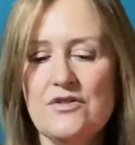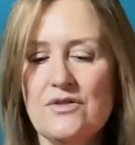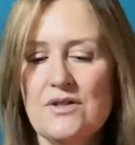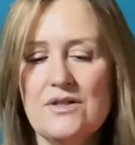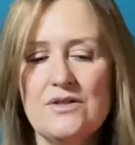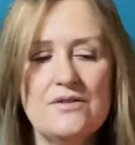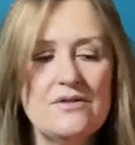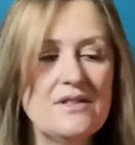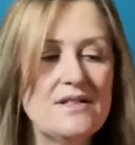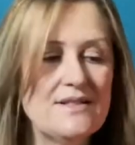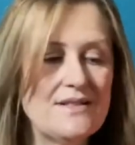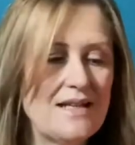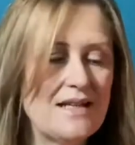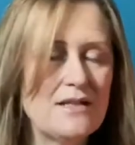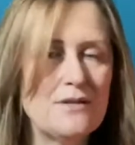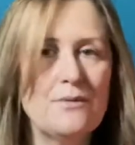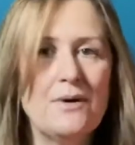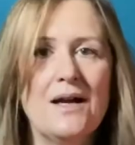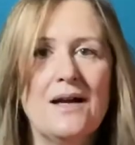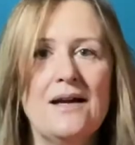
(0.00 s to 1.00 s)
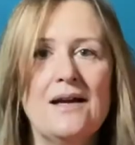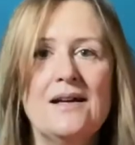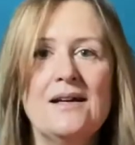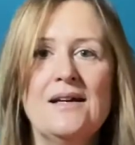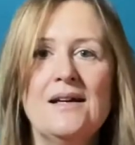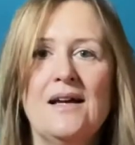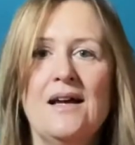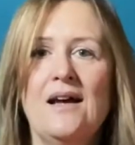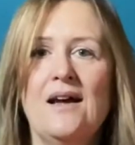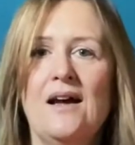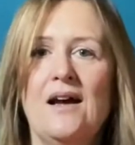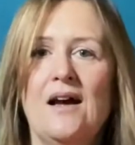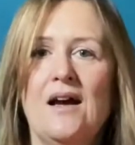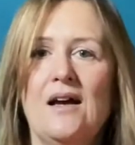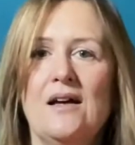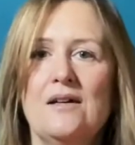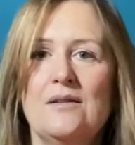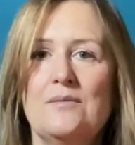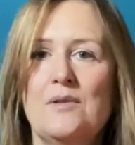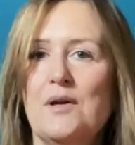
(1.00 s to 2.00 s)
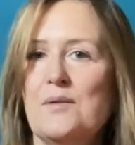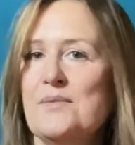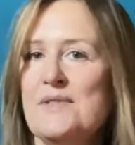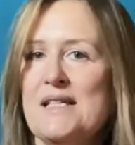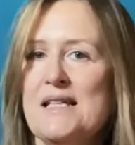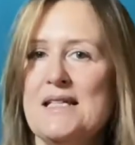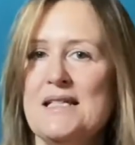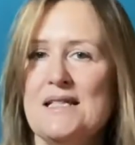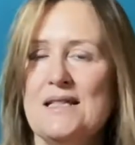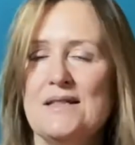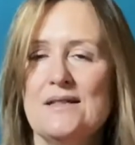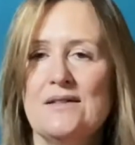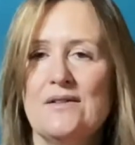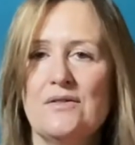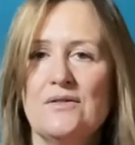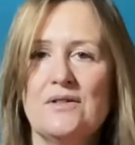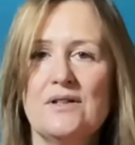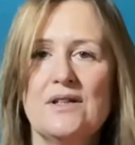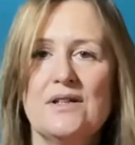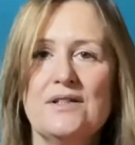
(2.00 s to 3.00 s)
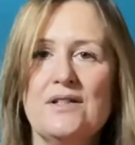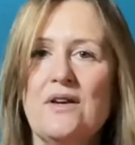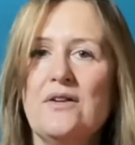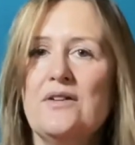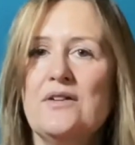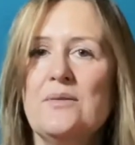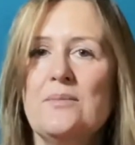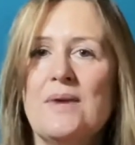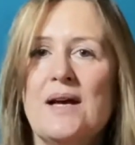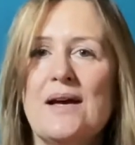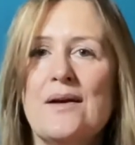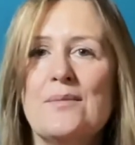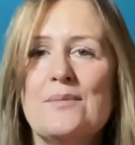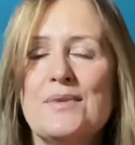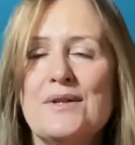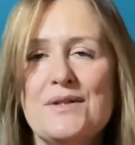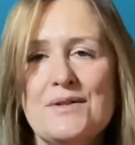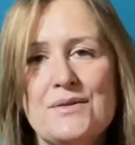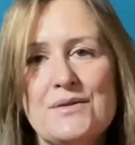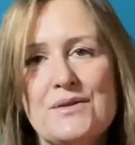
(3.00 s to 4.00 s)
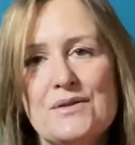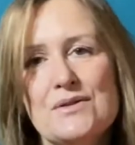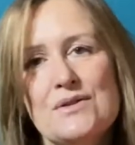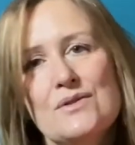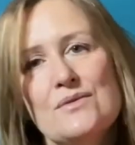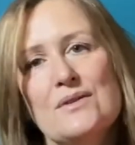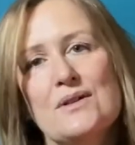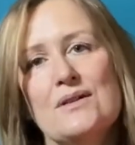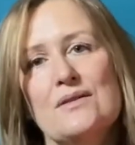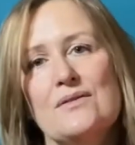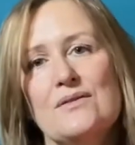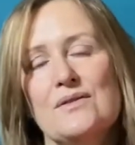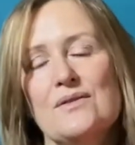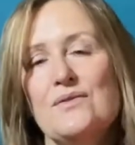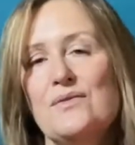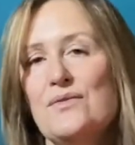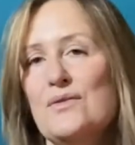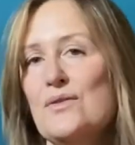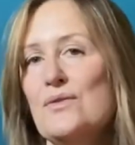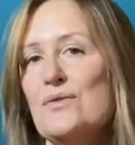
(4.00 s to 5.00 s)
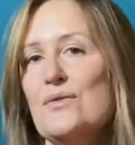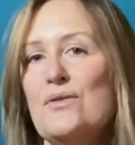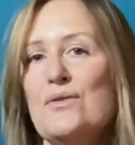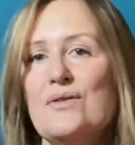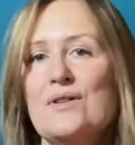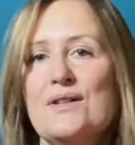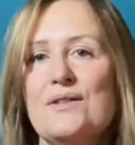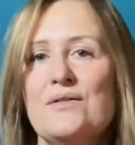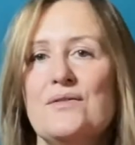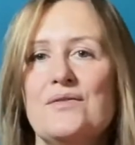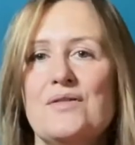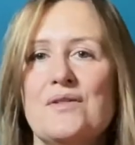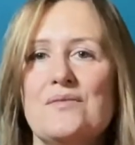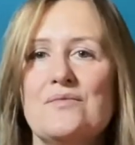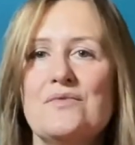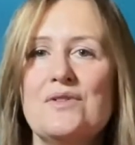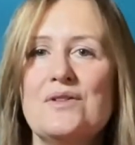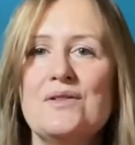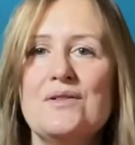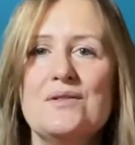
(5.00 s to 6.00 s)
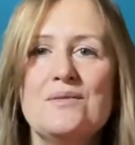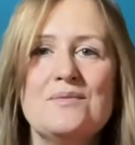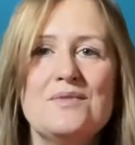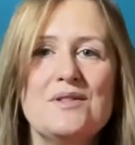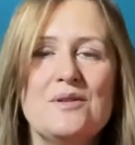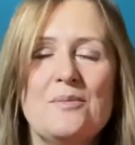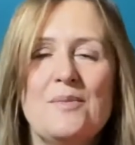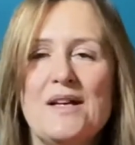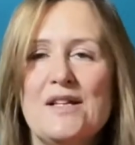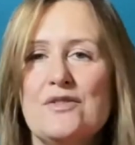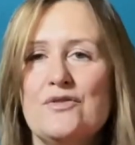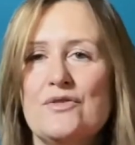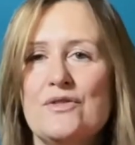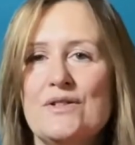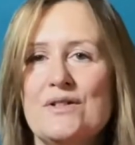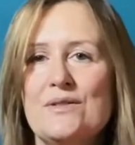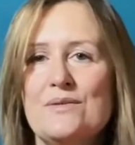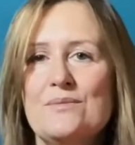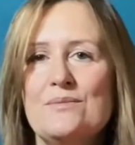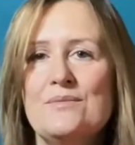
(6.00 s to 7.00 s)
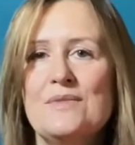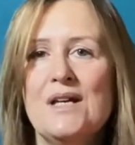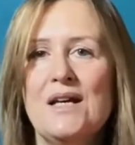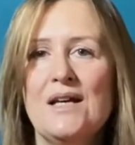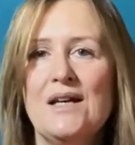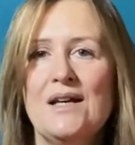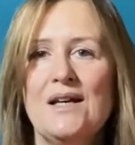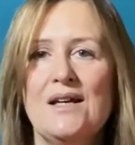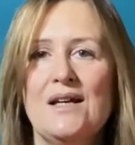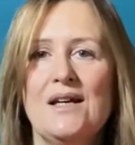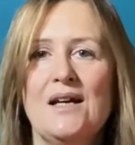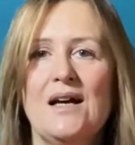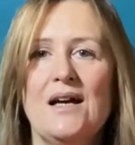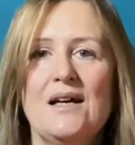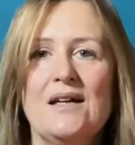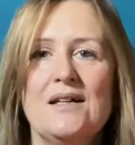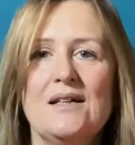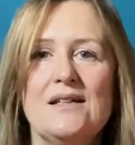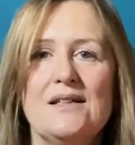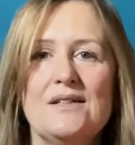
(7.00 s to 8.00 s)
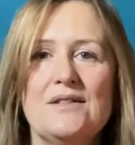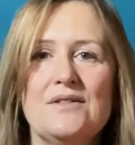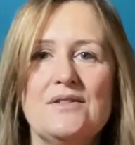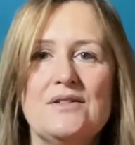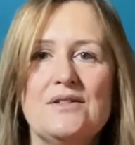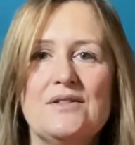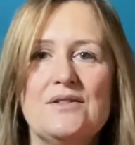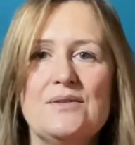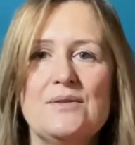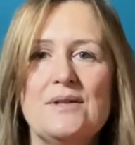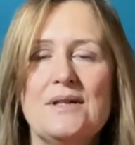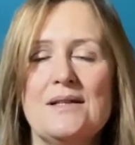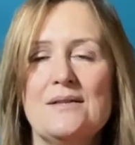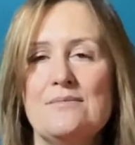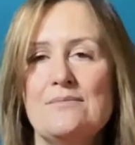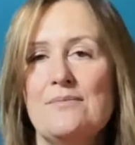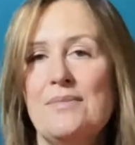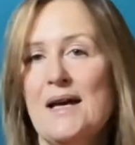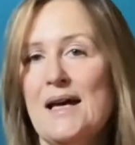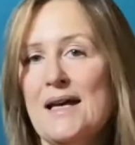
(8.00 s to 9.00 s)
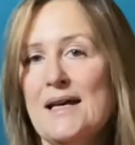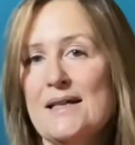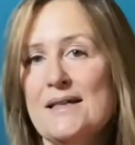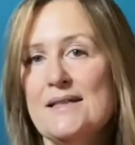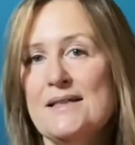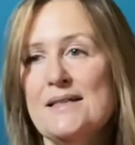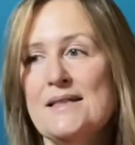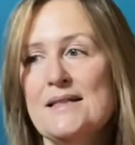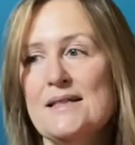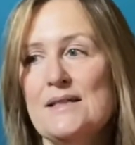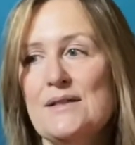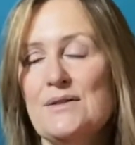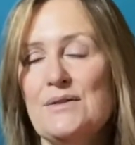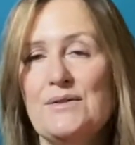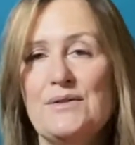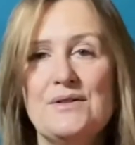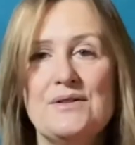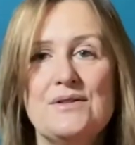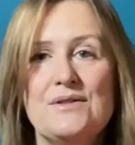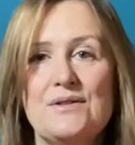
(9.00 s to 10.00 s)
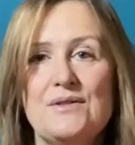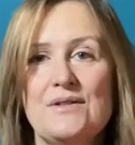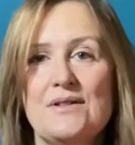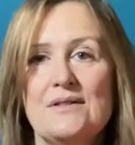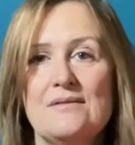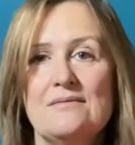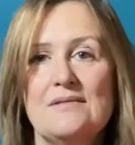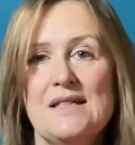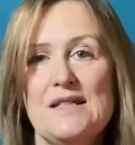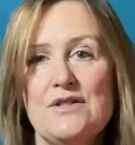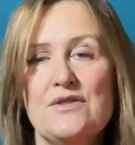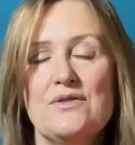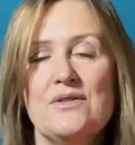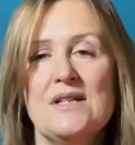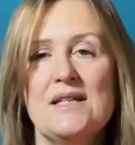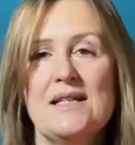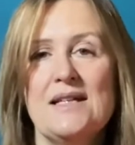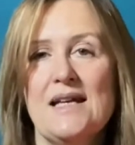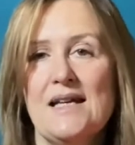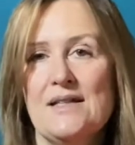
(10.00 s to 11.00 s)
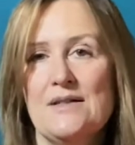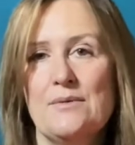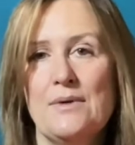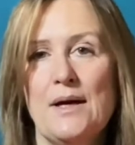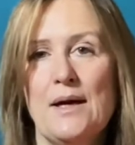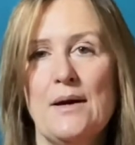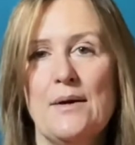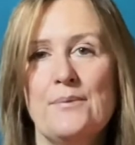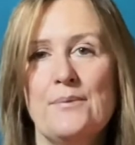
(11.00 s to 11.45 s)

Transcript: do this anywhere. I'm sitting on a yoga mat, but you could do it on the floor in your front room, in your bedroom. You could do it in bed. You could do it literally anywhere.